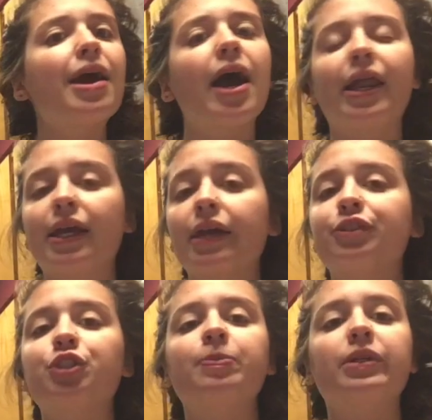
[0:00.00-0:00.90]
And again,
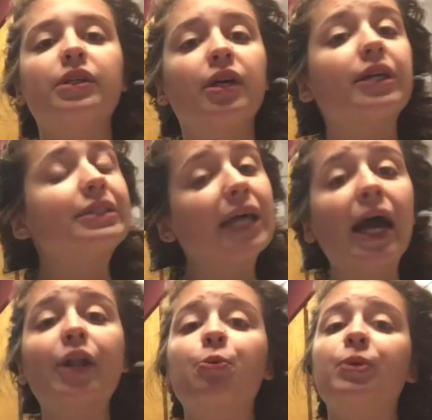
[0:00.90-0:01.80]
just being like
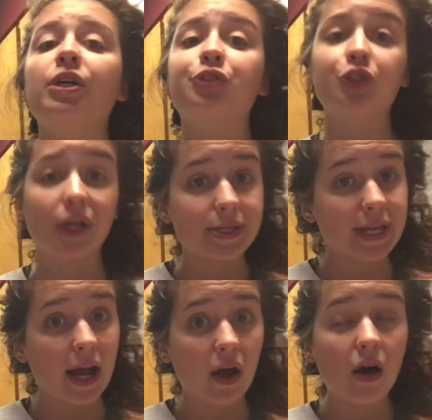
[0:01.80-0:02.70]
sad or being stressed
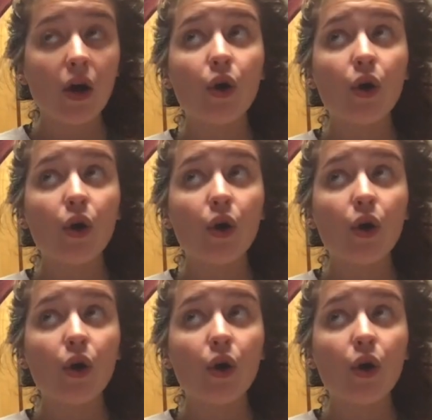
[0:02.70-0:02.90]
out